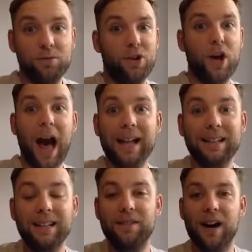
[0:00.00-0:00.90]
You add
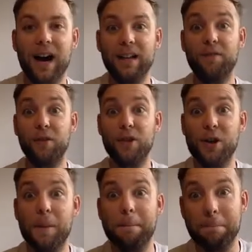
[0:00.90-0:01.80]
and divide for
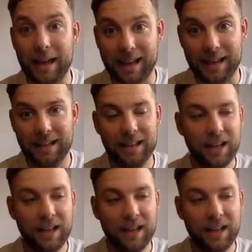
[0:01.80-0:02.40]
the mean.